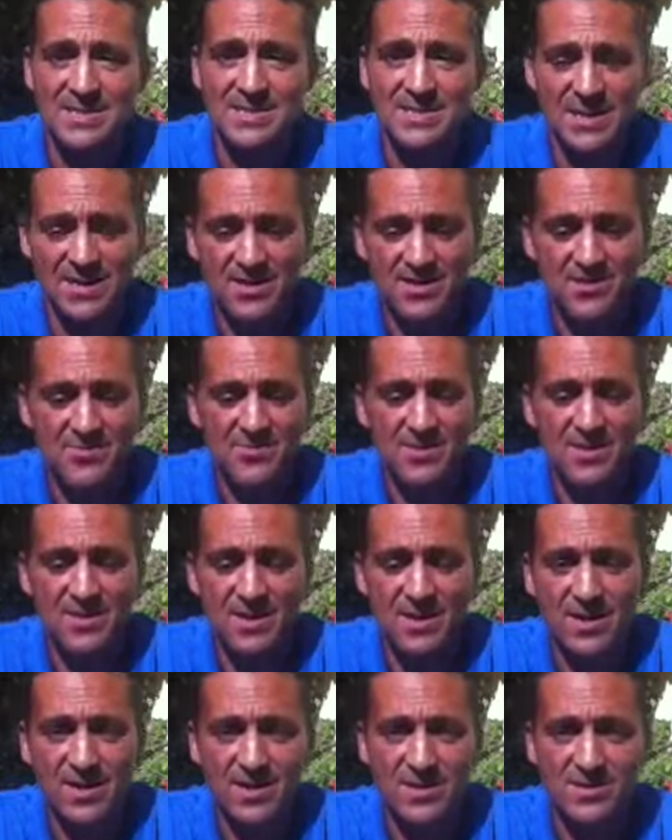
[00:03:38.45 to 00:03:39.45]
And then you
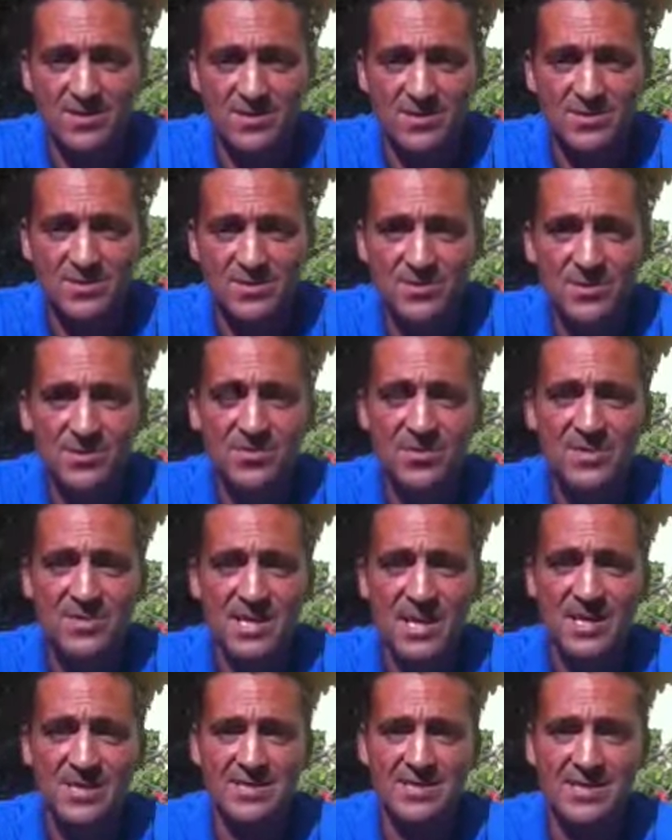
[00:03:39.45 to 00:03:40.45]
do the
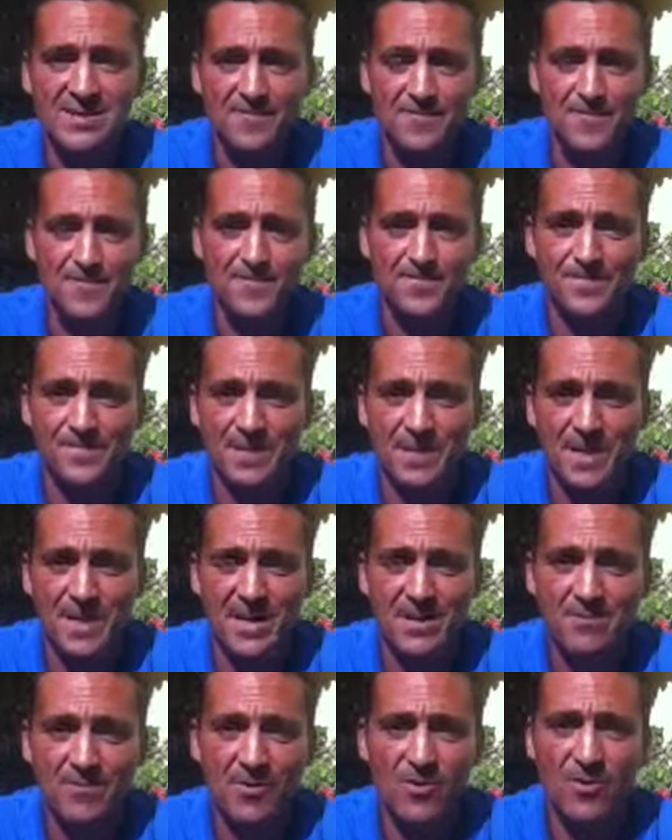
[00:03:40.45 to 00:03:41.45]
test
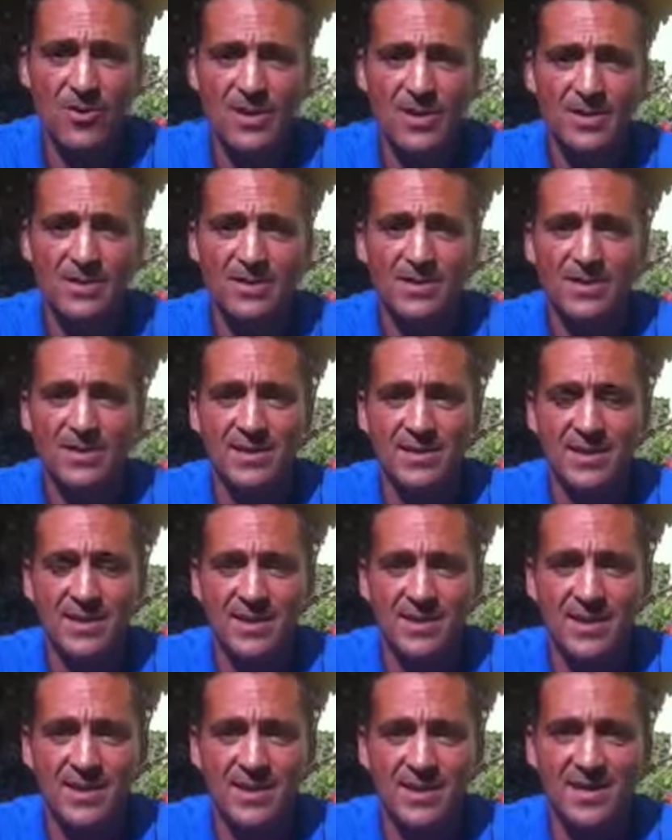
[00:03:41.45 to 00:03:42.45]
in the morning
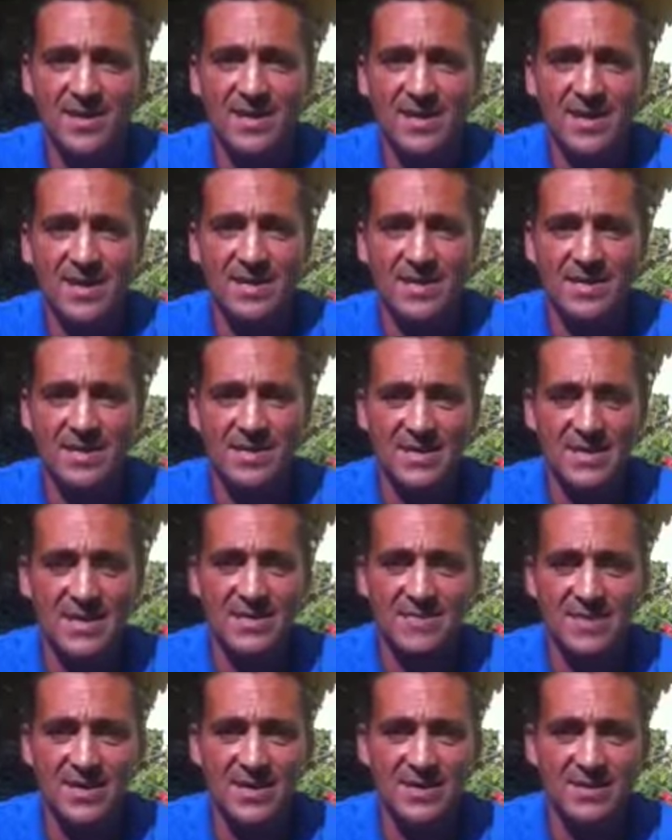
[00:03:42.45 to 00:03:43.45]
and in the
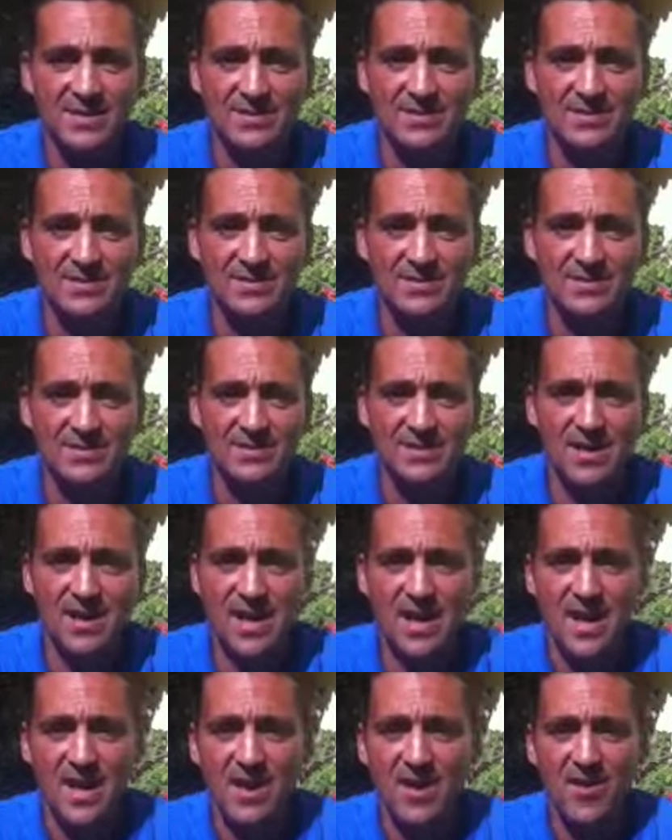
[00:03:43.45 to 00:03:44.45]
evening
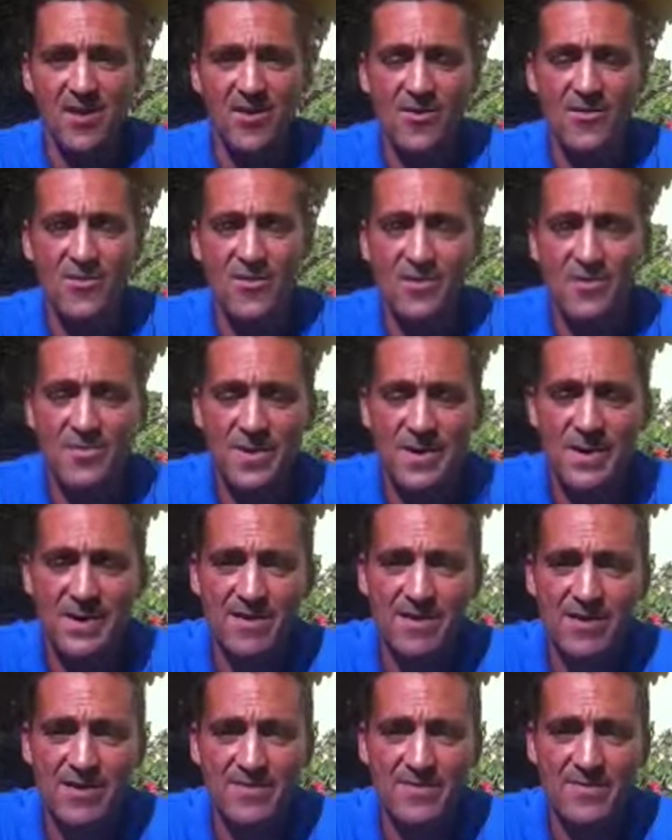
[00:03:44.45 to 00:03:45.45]
over a
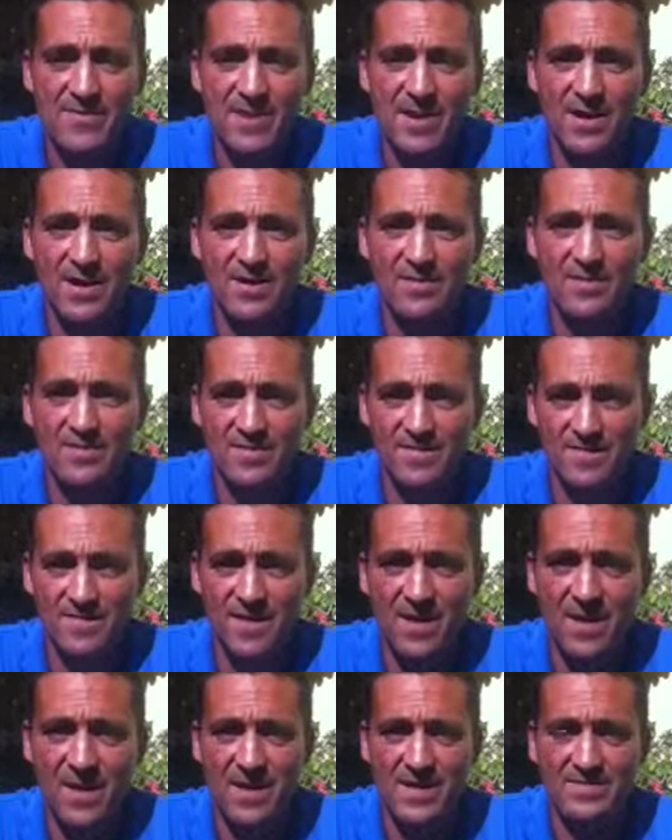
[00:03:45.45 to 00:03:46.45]
period of
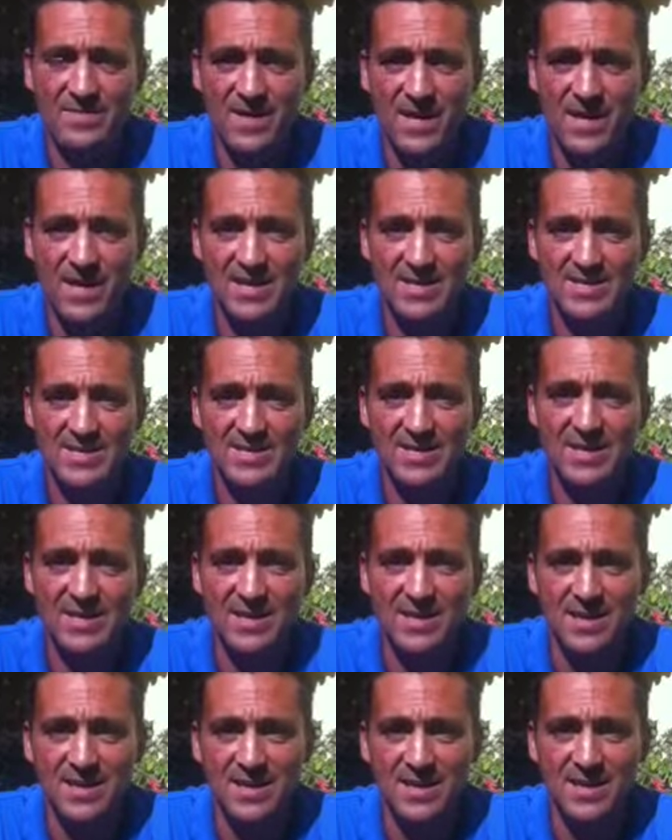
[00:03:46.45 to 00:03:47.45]
5
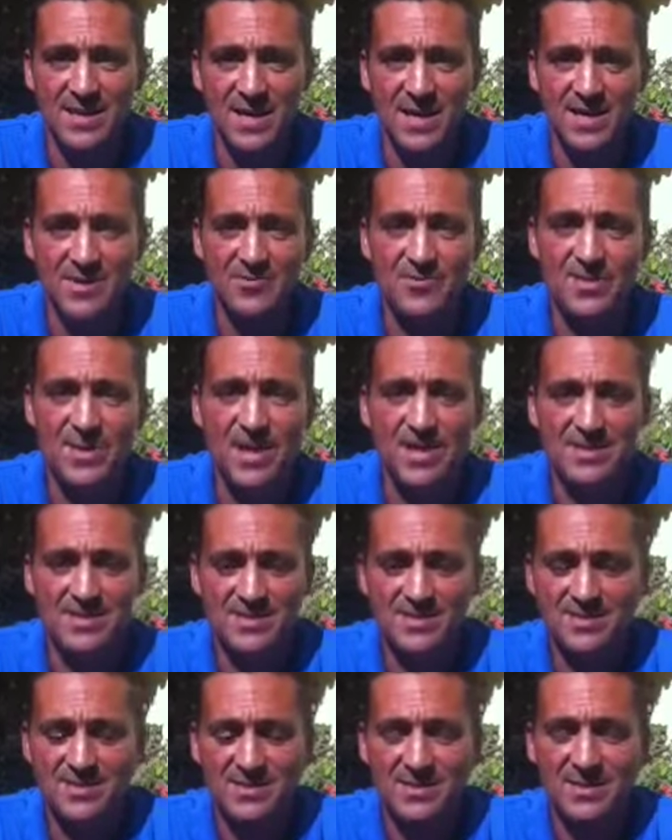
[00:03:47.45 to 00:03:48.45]
days, and you get
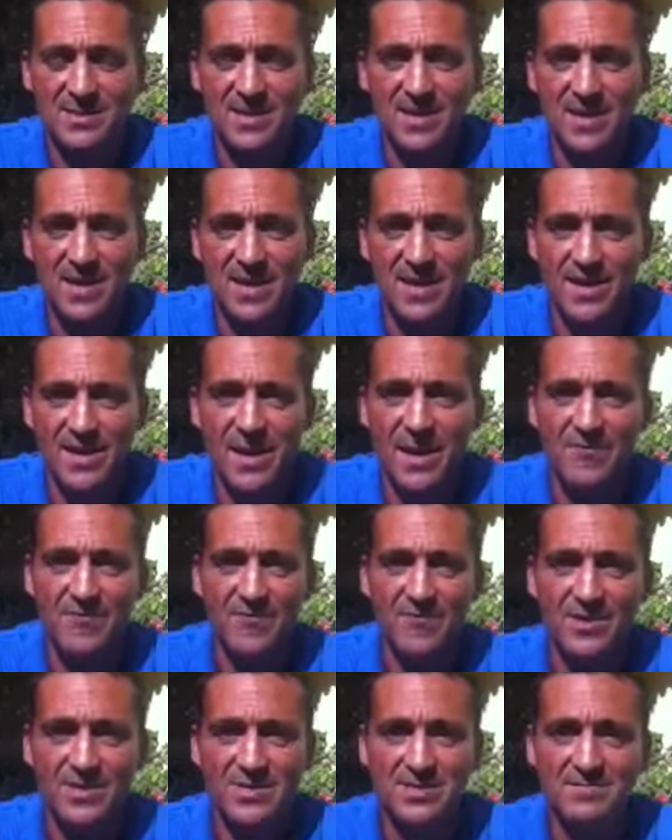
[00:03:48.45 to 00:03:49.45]
an
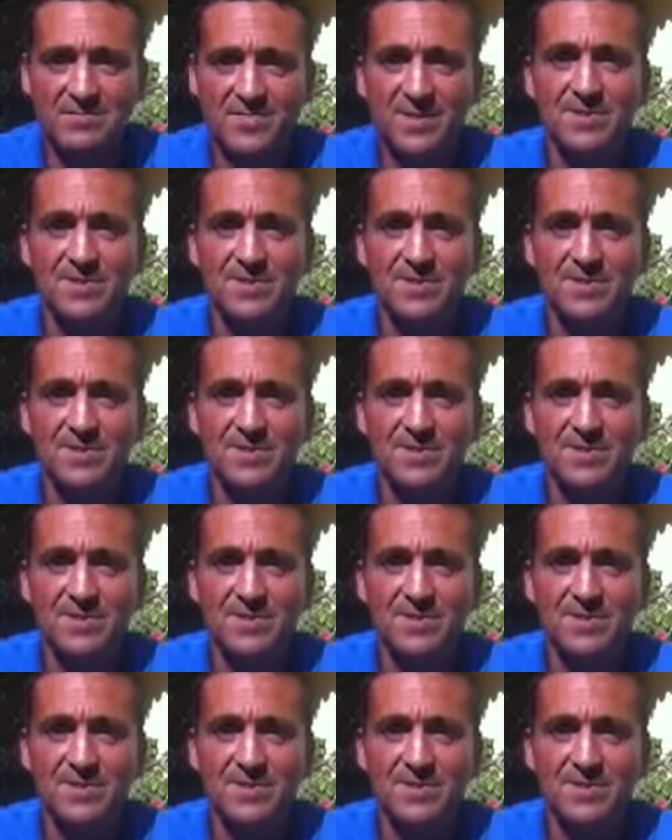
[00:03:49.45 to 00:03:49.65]
average.